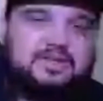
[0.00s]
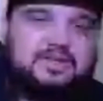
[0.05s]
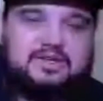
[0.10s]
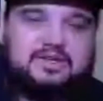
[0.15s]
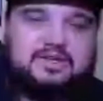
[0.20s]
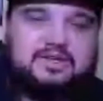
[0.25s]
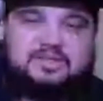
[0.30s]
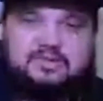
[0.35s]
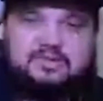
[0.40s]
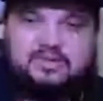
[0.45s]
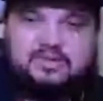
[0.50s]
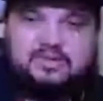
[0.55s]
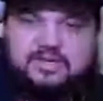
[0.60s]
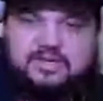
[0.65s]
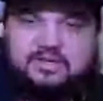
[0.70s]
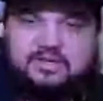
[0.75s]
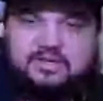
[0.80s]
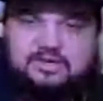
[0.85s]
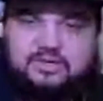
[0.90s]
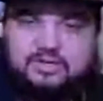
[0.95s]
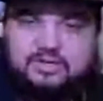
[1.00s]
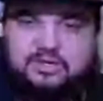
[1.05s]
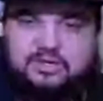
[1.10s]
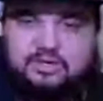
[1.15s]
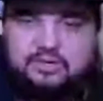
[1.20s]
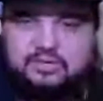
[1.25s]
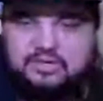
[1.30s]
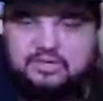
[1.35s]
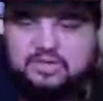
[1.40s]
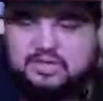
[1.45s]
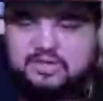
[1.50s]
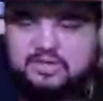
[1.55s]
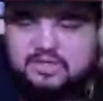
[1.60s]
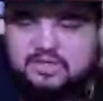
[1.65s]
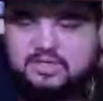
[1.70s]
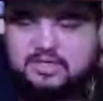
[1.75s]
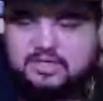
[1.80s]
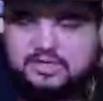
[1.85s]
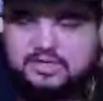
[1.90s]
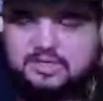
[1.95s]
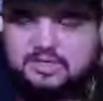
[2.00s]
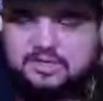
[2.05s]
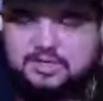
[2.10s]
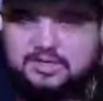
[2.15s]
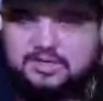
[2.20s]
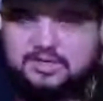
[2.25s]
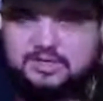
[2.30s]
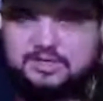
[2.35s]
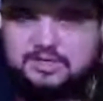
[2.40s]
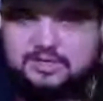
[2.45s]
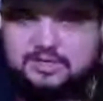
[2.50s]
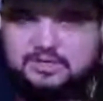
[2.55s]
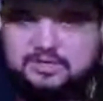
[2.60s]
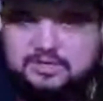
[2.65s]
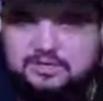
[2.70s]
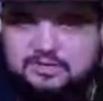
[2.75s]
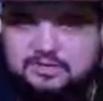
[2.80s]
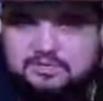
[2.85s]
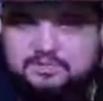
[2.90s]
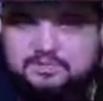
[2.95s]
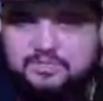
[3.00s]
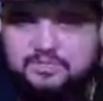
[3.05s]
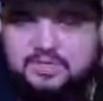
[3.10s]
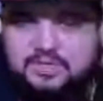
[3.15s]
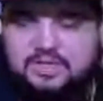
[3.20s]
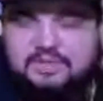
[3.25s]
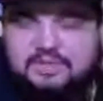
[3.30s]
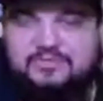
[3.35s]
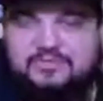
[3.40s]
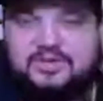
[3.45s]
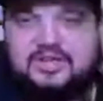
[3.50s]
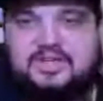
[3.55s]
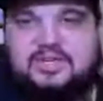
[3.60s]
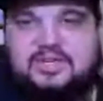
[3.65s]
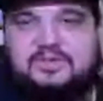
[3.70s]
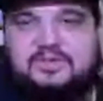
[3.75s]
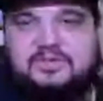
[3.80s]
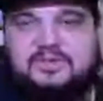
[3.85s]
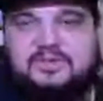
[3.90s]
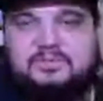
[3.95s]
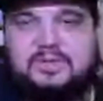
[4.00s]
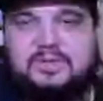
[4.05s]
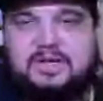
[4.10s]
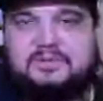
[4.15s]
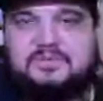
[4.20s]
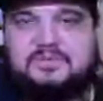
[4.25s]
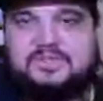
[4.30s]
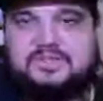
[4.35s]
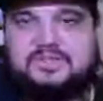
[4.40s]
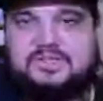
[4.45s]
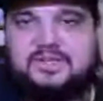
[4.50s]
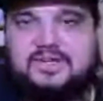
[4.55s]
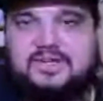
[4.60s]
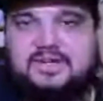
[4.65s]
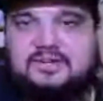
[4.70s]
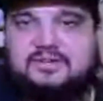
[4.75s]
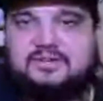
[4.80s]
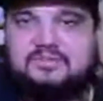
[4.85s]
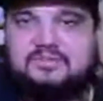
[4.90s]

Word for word: can go ahead and go. Um, if I can even pop this thing out, man.